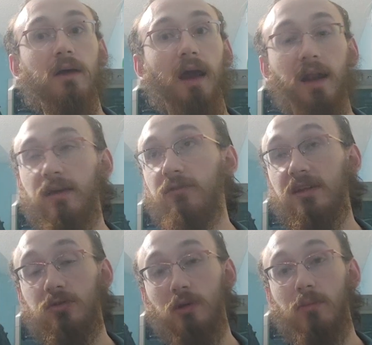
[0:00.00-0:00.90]
Any of
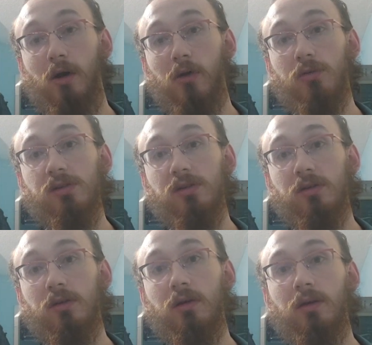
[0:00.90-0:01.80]
these 3D models,
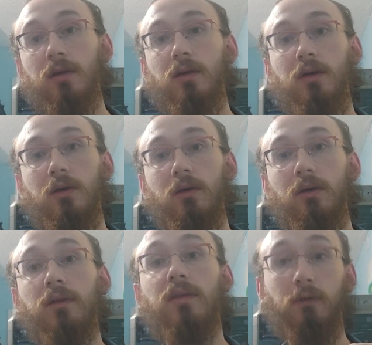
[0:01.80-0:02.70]

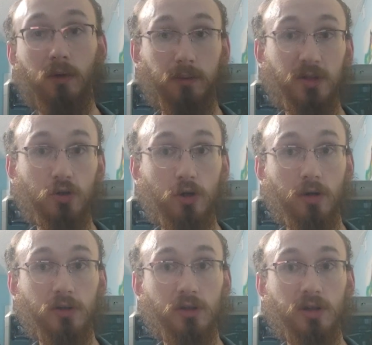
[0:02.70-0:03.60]
they will be
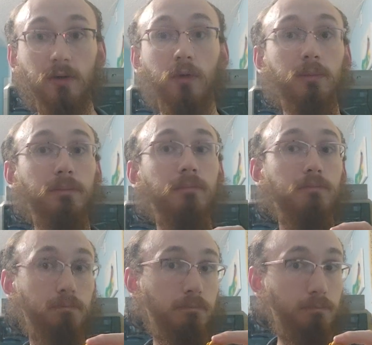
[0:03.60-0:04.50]
charged. They will
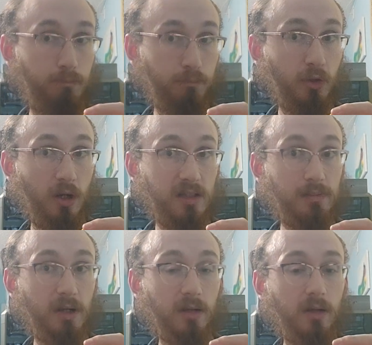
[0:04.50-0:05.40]
cost
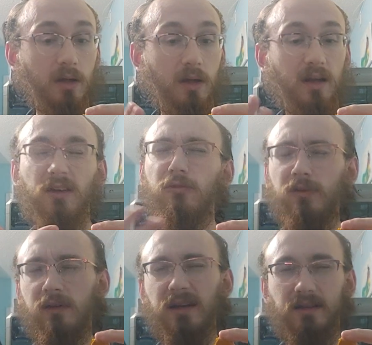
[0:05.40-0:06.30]
money. And I
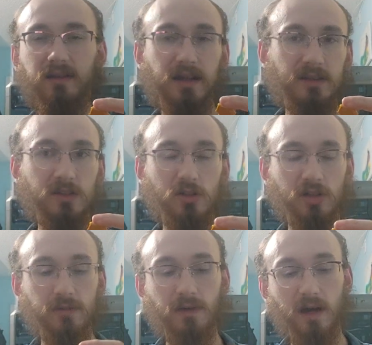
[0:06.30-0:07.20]
feel like that's
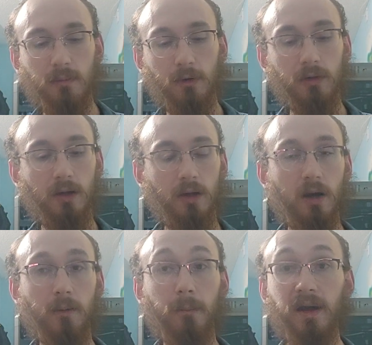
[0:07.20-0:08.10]
justifiable.
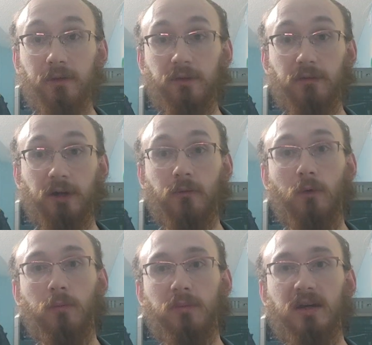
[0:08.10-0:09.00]
However, it
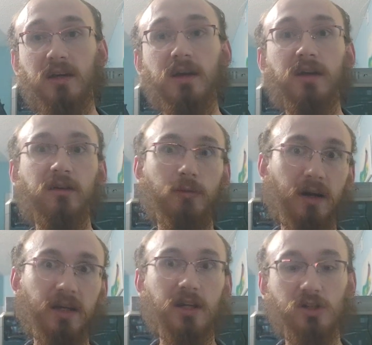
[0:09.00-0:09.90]
won't be, you have to
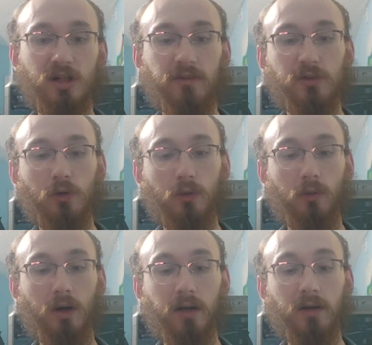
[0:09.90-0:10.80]
buy each individual
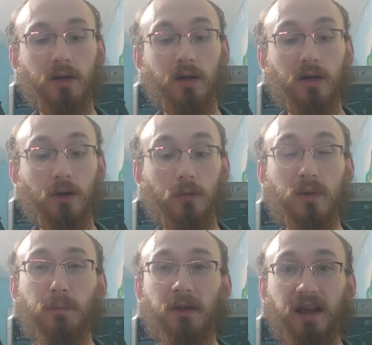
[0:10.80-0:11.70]
one. No, we
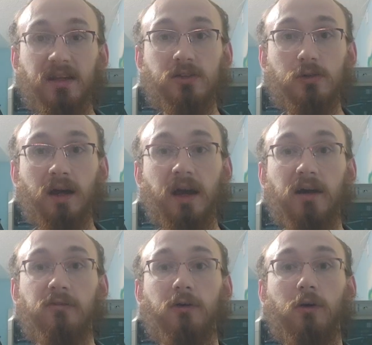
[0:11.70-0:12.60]
plan to
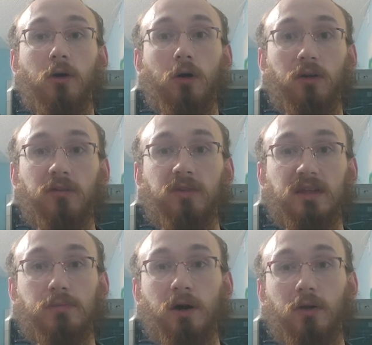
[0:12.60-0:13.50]
have all of
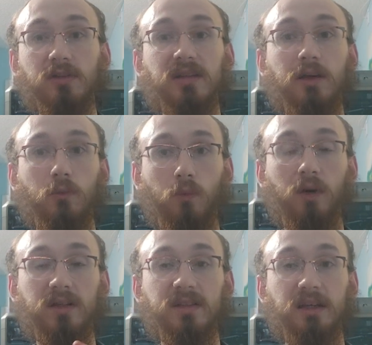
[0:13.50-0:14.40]
these models in
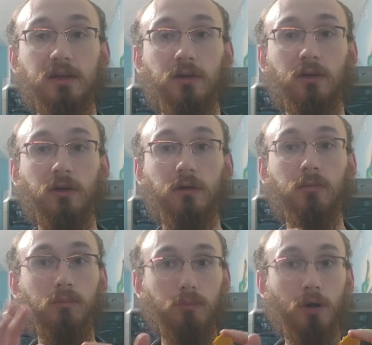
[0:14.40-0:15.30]
one singular
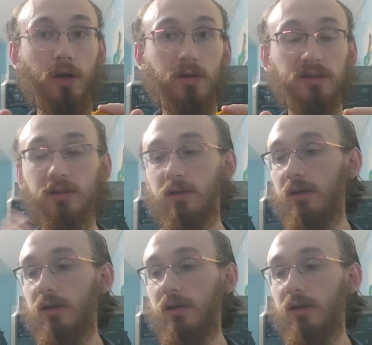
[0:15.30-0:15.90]
product.